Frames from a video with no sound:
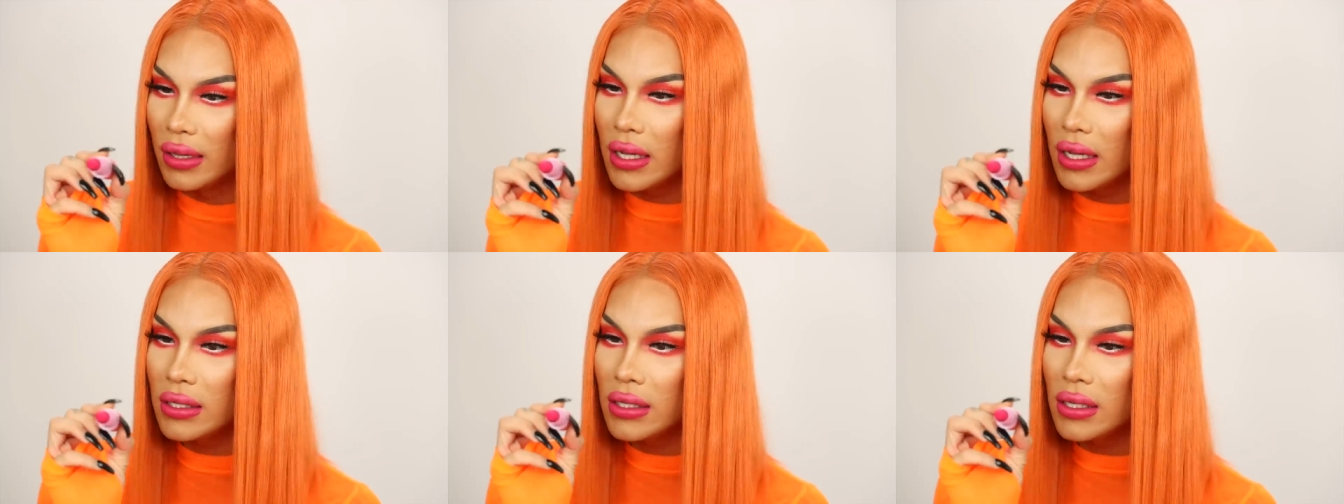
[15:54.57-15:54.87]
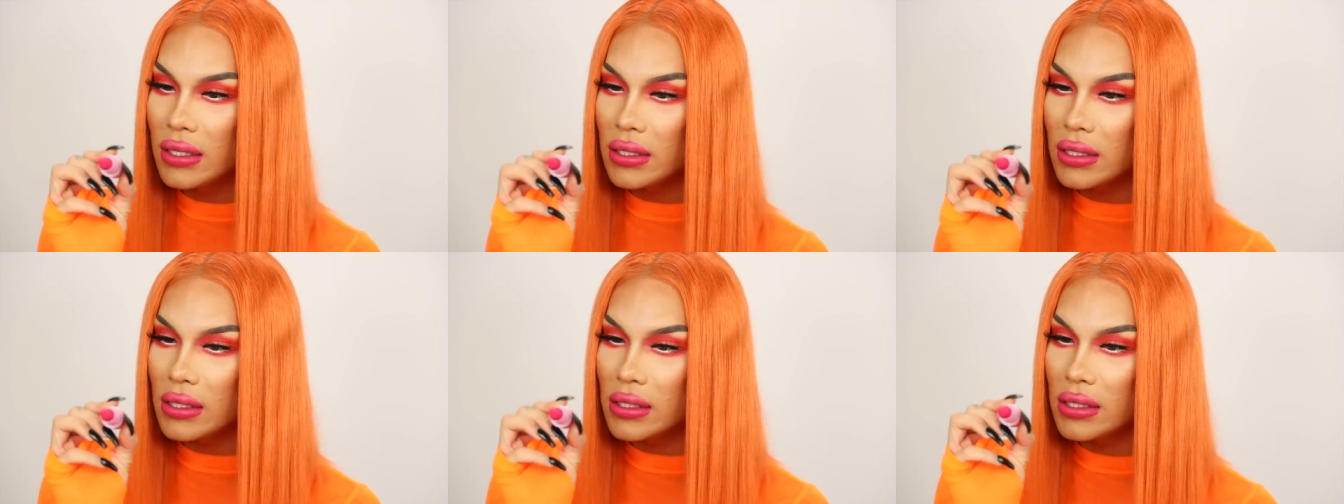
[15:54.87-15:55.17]
This
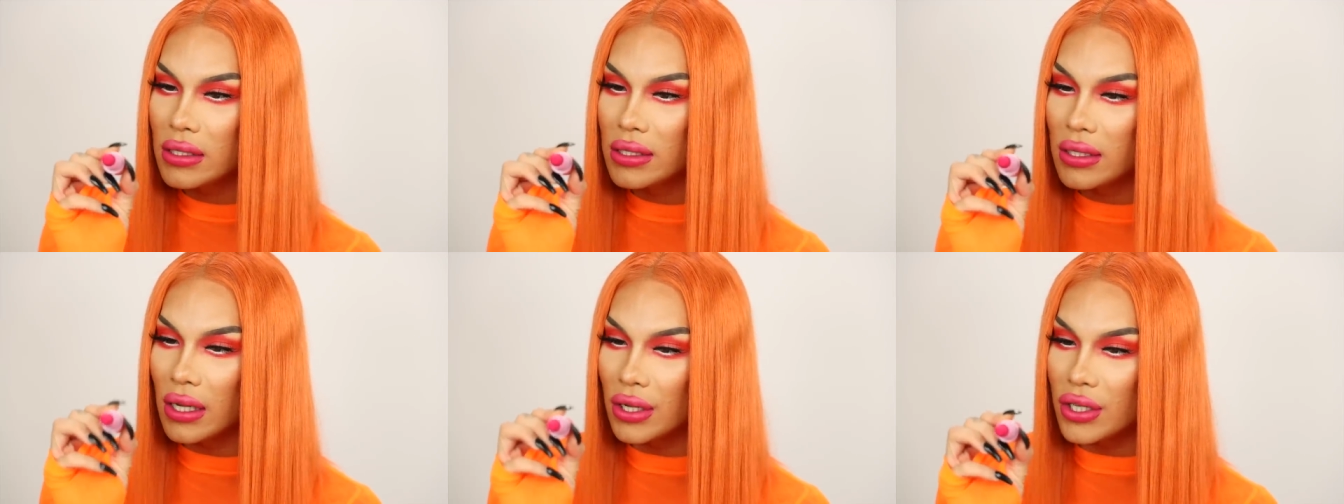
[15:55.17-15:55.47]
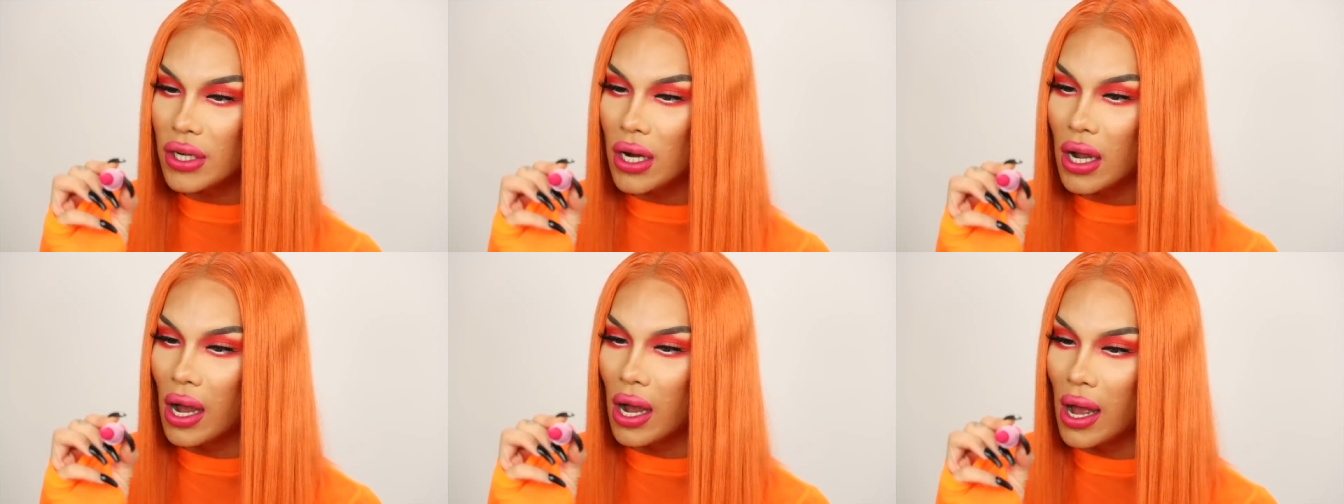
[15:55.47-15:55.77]
is such
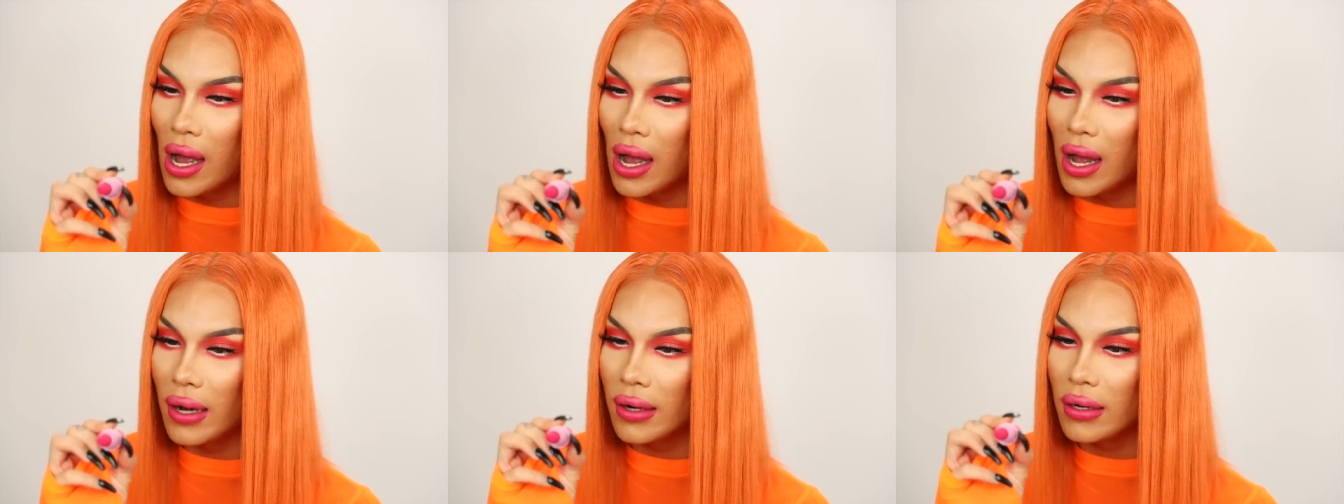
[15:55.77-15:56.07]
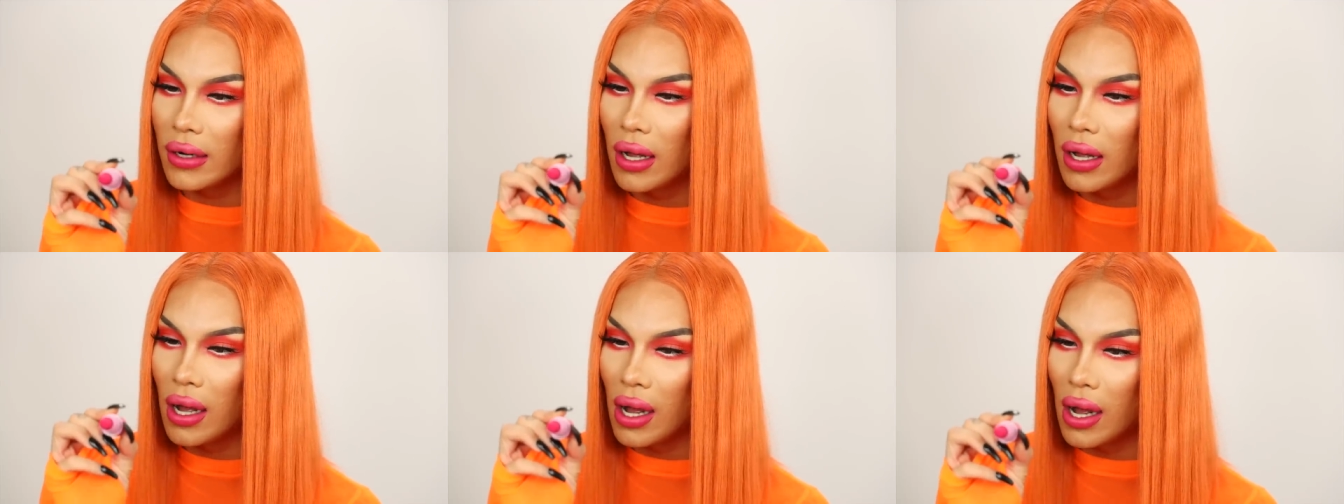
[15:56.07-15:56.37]
a
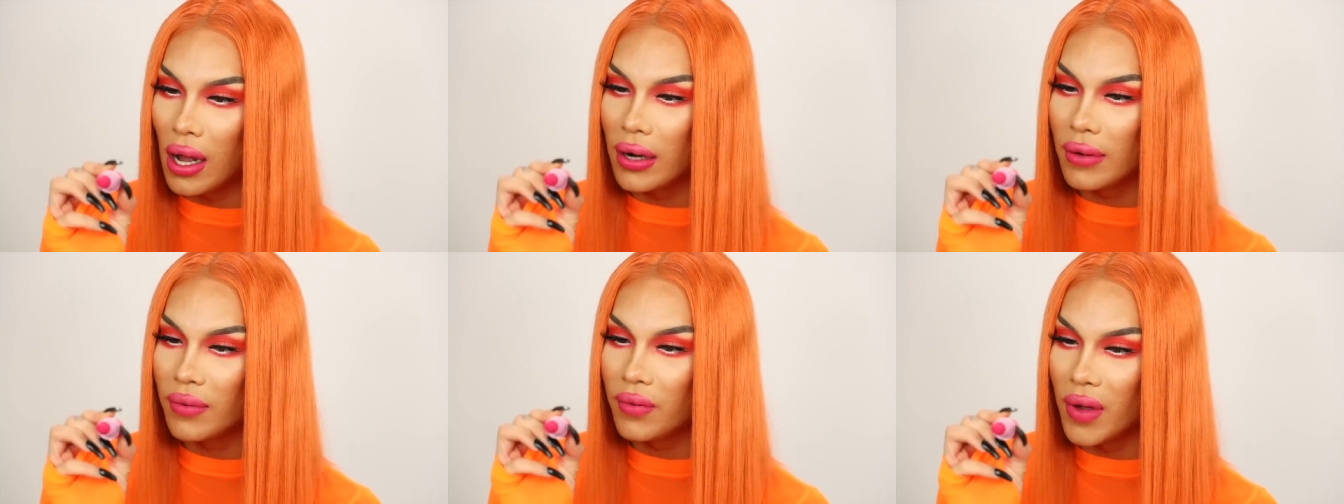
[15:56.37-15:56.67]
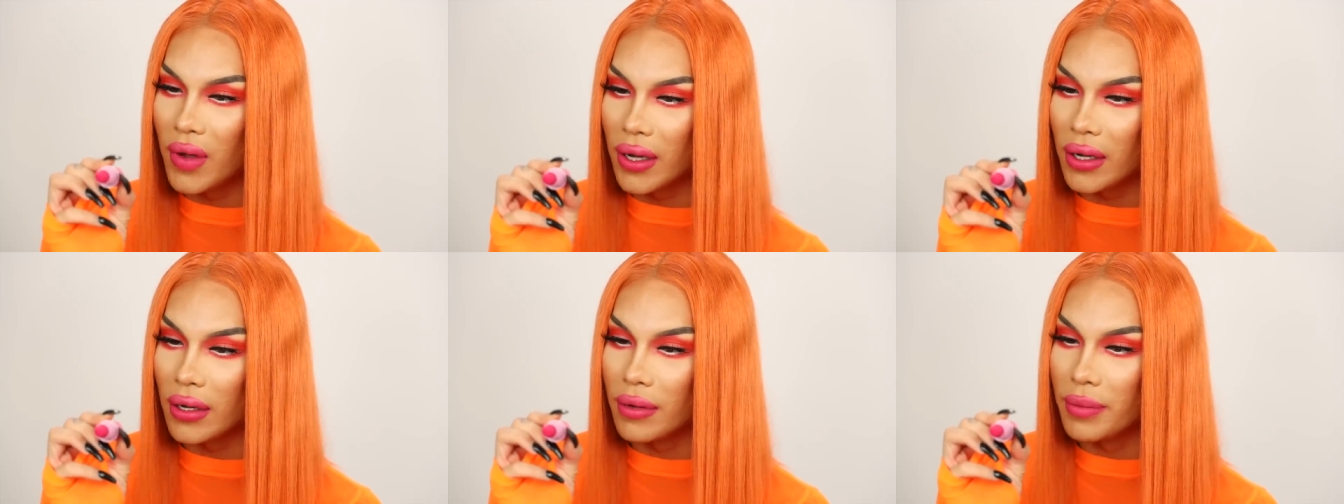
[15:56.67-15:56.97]
hot
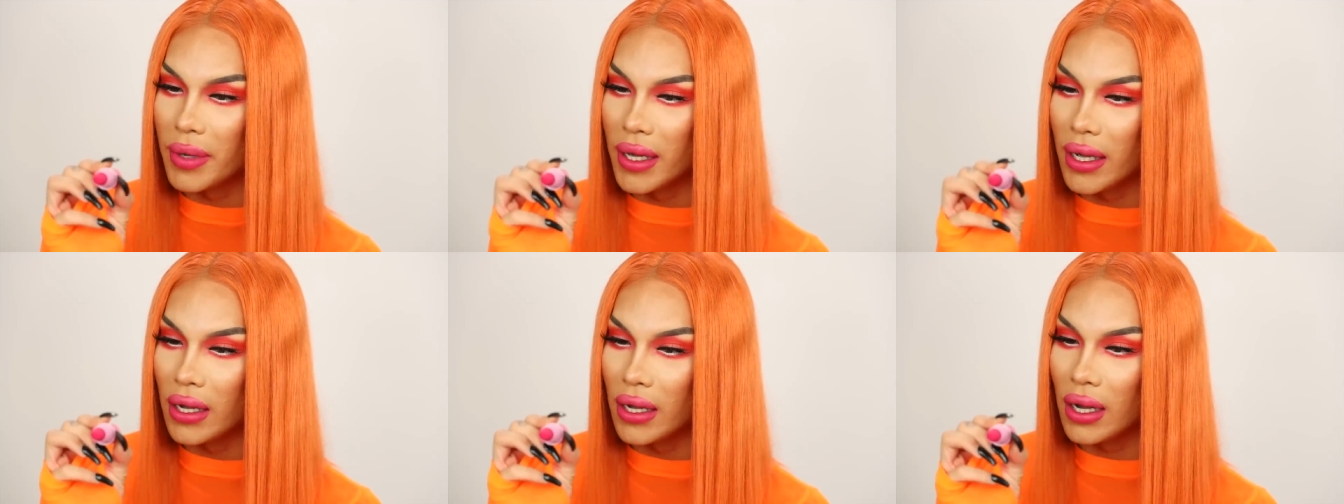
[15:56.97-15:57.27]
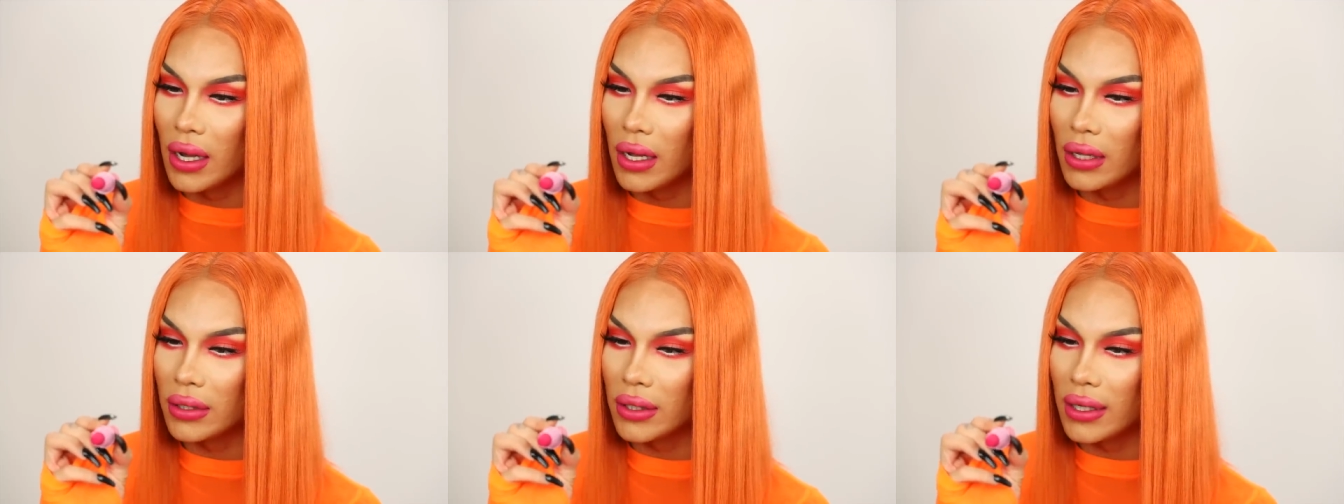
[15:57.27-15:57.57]
fucking pink
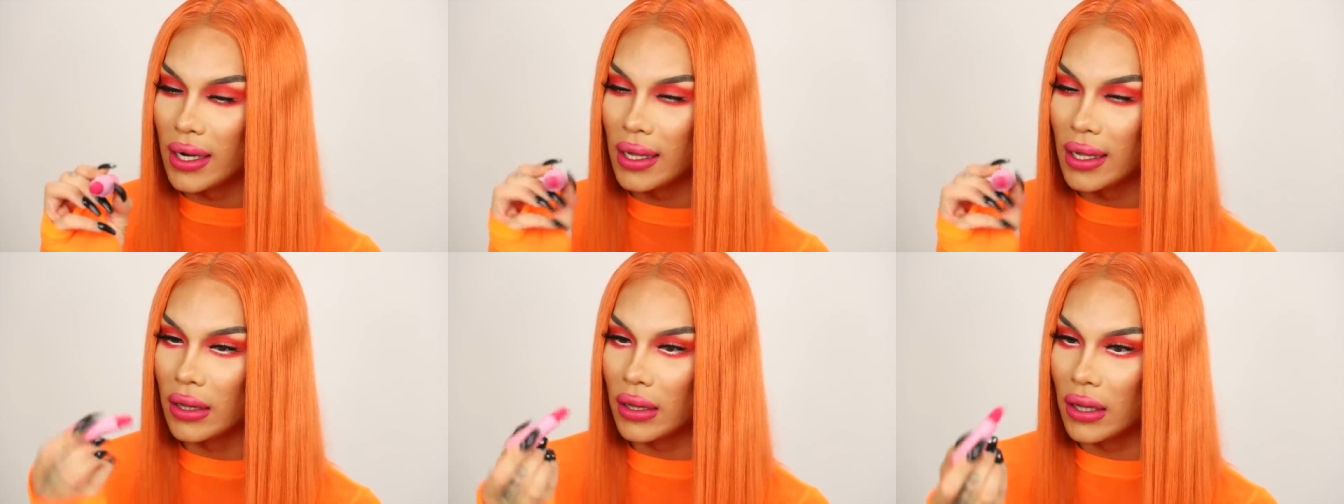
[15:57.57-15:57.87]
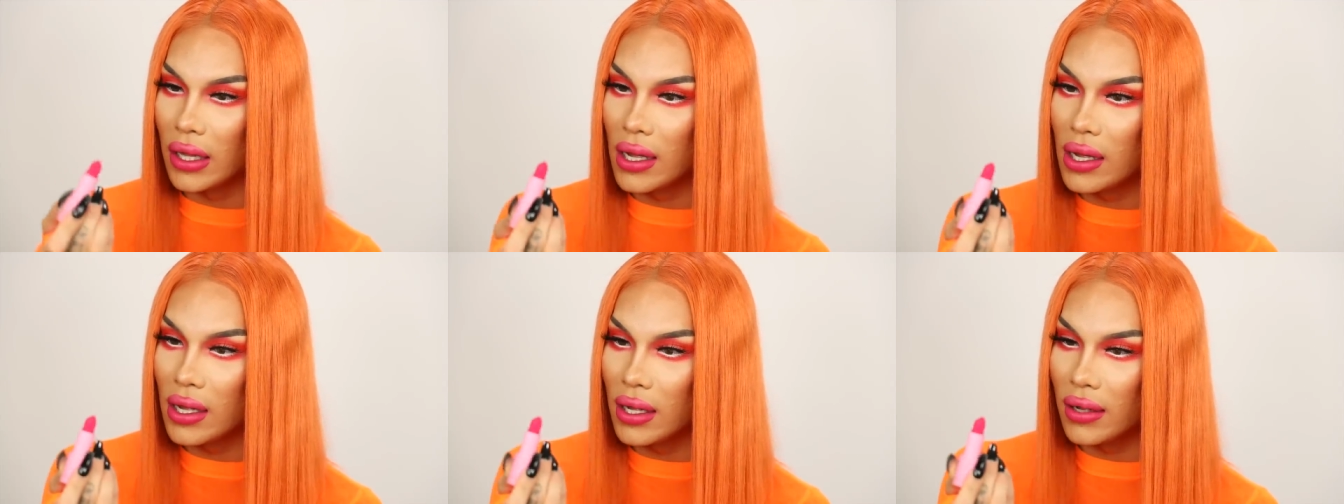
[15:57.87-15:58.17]
color that I
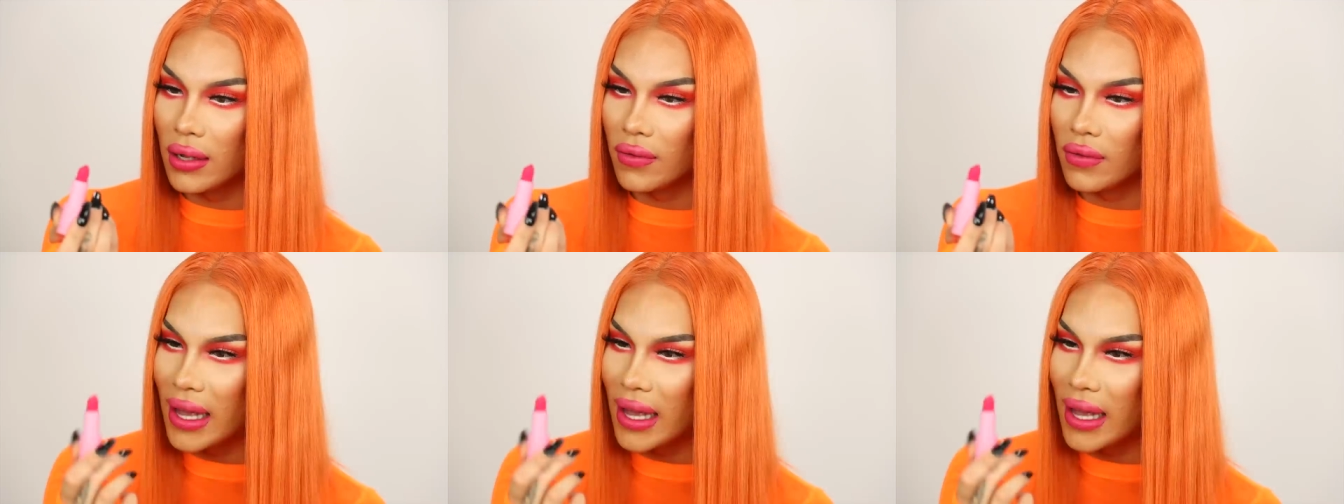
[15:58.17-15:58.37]
love.